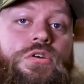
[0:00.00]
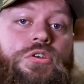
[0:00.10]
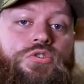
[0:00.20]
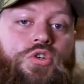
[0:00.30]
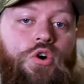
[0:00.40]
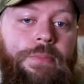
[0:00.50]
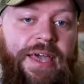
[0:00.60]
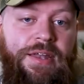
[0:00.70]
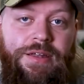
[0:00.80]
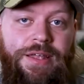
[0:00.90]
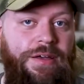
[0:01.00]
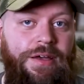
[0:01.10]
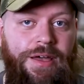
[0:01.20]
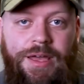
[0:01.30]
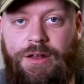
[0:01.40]
you to come in and in
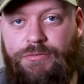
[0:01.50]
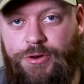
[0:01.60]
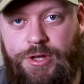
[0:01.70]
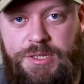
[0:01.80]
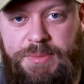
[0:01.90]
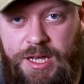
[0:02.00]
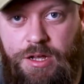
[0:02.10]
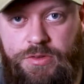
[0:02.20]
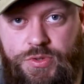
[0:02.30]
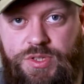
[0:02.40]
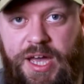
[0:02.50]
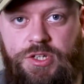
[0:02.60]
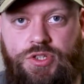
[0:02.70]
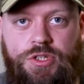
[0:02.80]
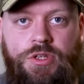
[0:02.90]
a 30-minute
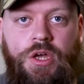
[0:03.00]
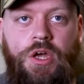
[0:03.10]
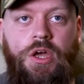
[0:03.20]
consultation